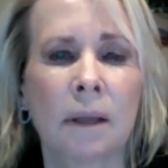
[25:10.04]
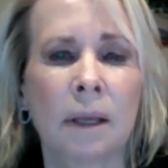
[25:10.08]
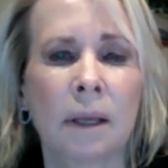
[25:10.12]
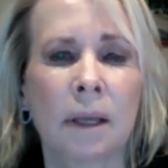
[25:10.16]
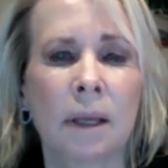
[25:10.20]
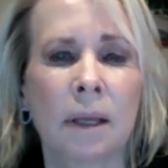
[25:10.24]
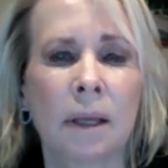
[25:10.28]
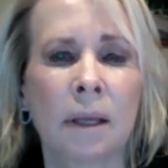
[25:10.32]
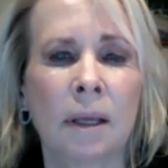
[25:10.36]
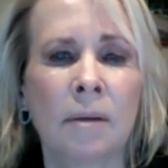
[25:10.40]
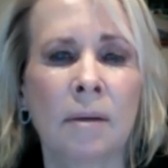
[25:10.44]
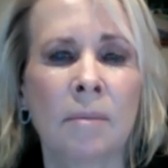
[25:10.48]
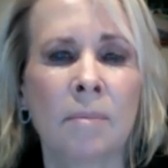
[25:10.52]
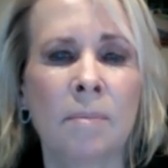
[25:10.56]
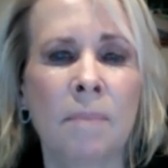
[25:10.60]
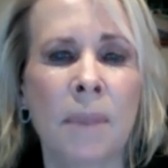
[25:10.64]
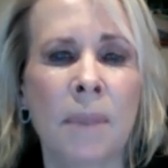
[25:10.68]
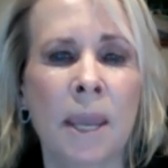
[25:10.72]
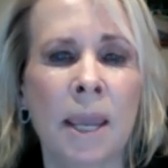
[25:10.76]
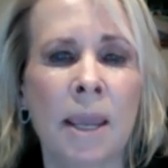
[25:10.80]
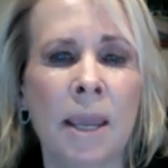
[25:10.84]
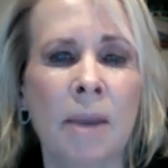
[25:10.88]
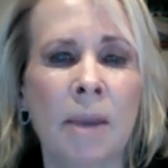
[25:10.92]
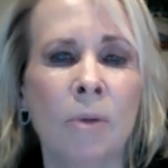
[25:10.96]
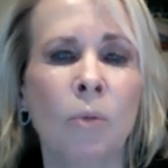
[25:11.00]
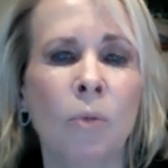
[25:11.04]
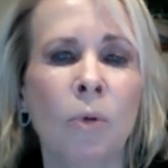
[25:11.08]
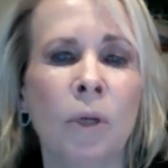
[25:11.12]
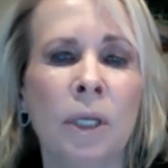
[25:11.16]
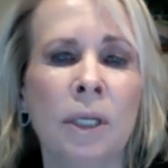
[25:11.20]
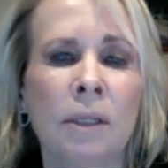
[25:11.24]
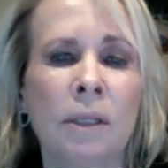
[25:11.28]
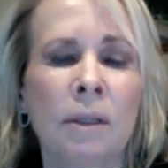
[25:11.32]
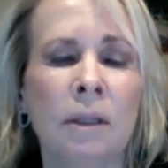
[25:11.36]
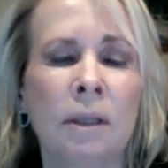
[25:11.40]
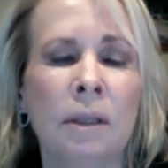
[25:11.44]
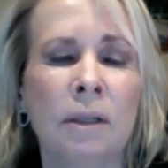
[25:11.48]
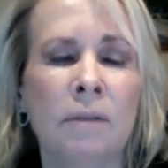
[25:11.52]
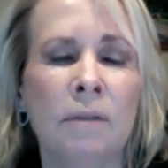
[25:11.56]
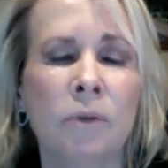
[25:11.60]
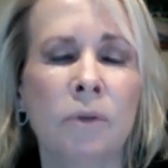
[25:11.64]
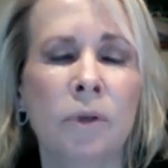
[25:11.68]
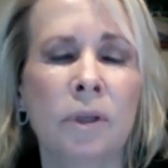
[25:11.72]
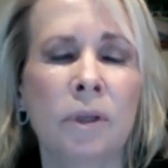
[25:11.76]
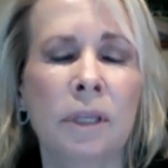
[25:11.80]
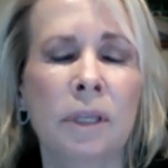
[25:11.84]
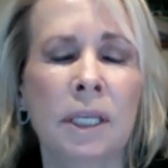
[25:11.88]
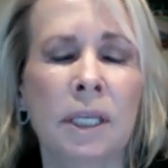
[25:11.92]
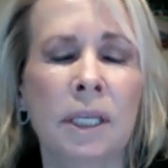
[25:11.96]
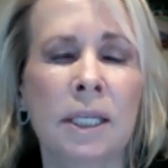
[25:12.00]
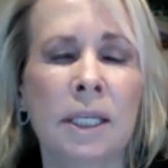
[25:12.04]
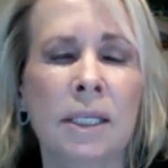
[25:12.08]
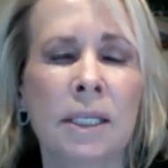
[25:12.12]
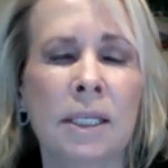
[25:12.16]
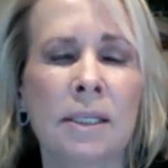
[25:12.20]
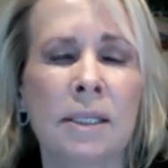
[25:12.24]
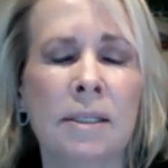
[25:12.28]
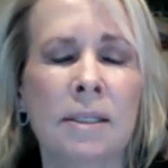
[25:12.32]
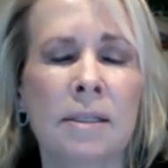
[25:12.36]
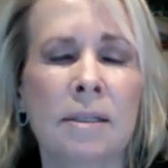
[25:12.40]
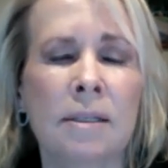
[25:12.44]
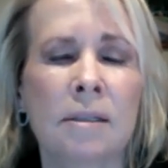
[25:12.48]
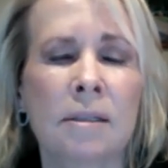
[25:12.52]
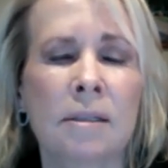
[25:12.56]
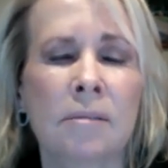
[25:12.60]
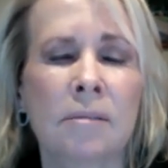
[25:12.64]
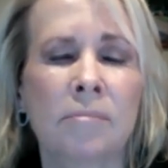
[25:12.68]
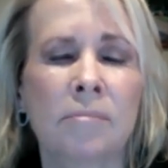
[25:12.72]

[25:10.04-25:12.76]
and may we live with ease.